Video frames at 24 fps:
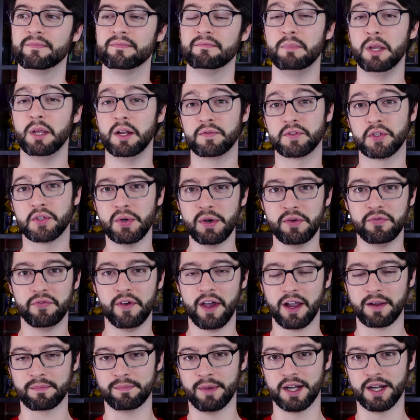Made of two
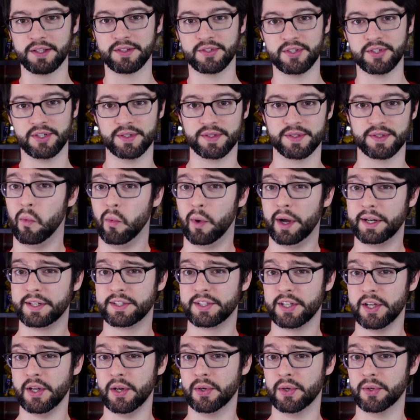effect monsters. What
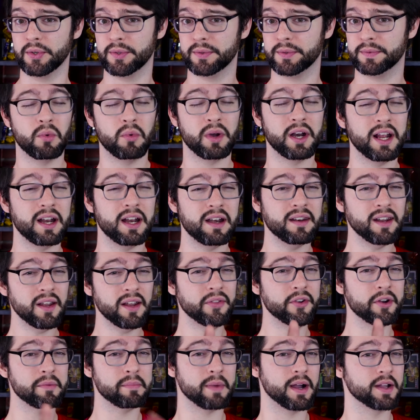do? When
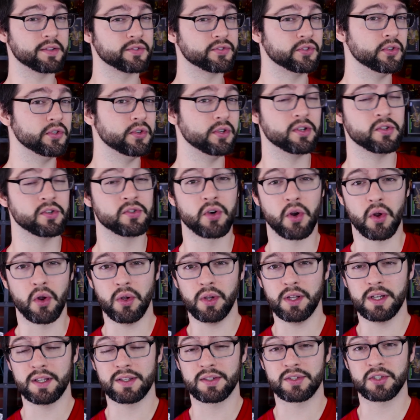another monster you
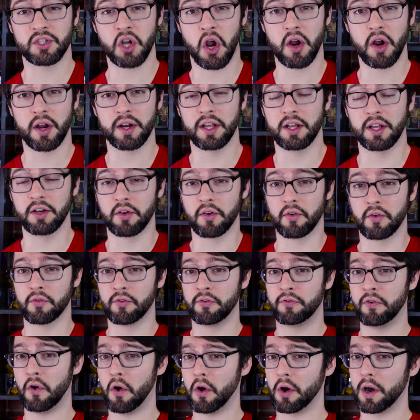control is targeted
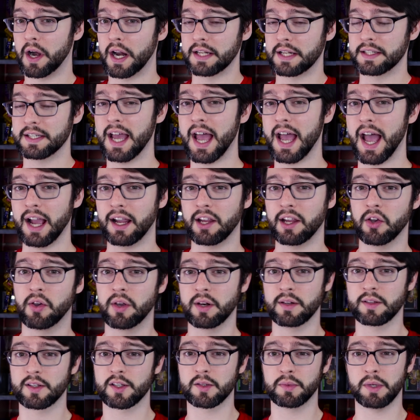for an attack, you
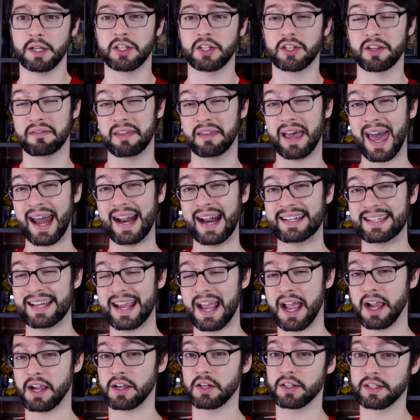can switch that
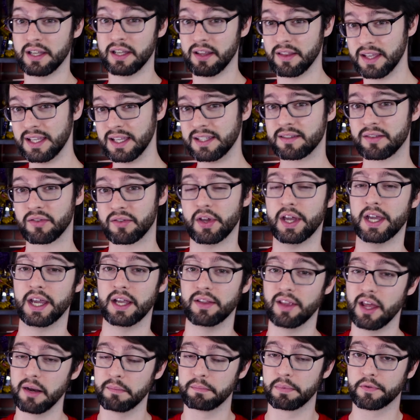attack to this thing
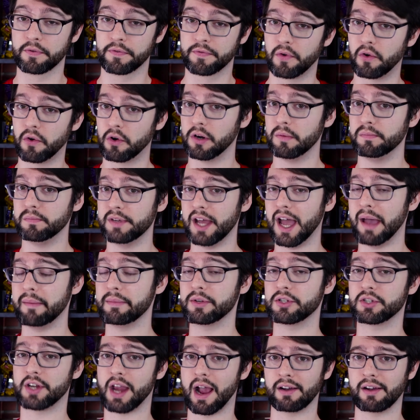and then perform
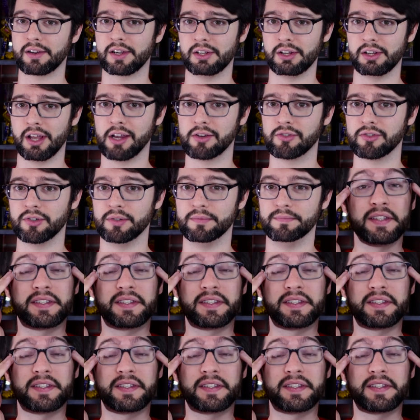damage calculation.